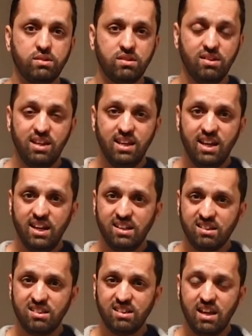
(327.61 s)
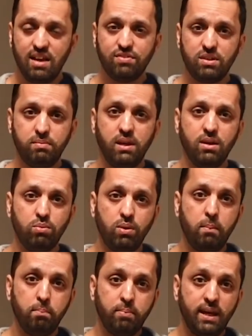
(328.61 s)
So it doesn't have to be a
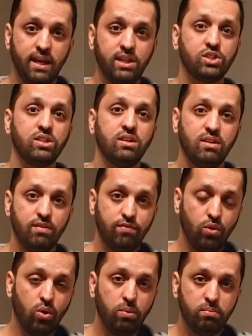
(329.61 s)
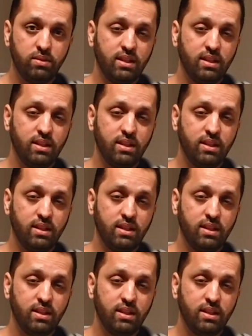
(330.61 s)
1-page form.